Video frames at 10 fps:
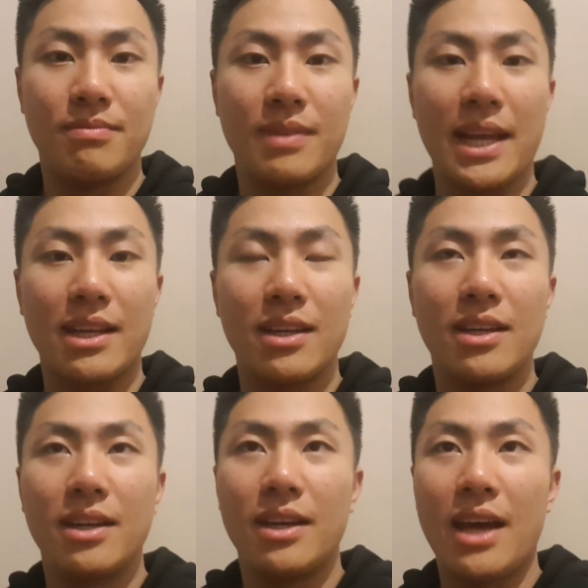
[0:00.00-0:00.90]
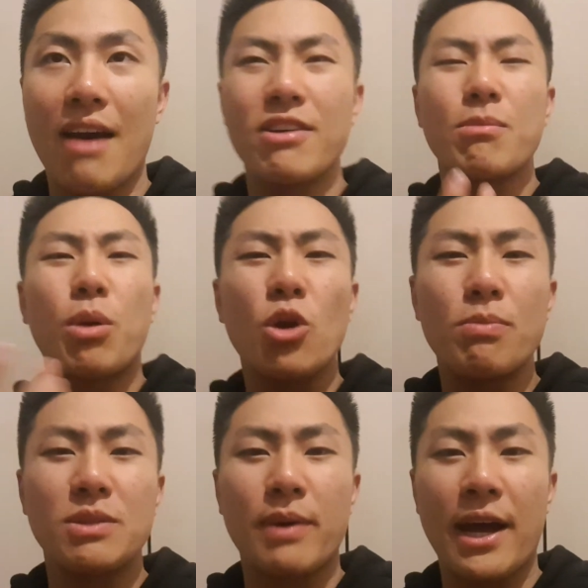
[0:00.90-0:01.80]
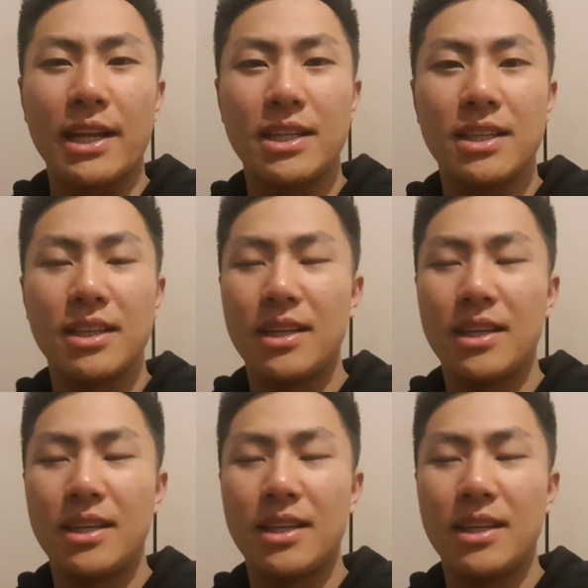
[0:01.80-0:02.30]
like having a purpose behind it,